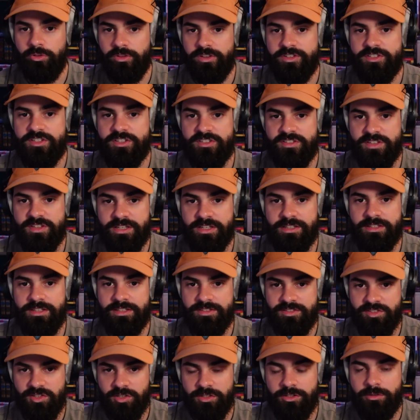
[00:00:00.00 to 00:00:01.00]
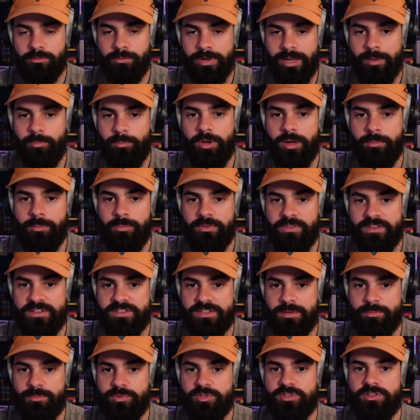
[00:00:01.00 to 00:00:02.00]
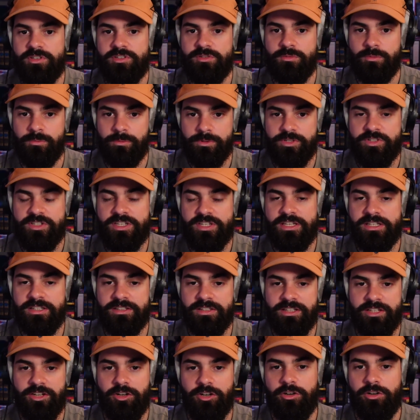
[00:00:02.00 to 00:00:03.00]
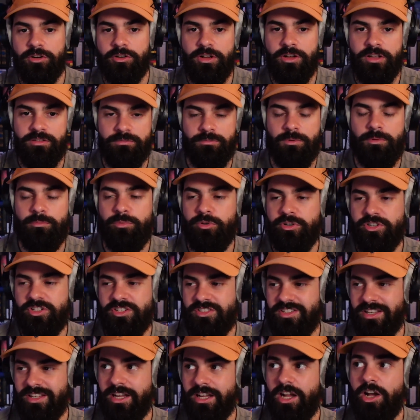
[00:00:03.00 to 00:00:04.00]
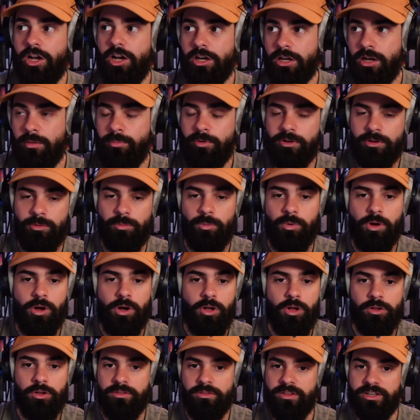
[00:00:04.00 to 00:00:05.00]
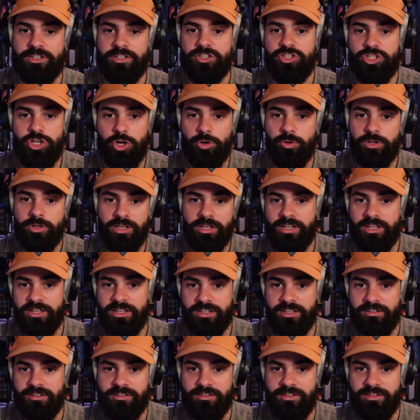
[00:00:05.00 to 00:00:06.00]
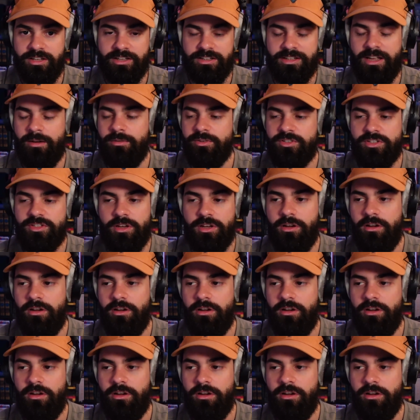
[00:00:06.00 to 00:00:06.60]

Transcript: This is like it's starting to ramp up in these episodes where we're seeing like her at one point she's like hung up on a wall and like choking, and like that was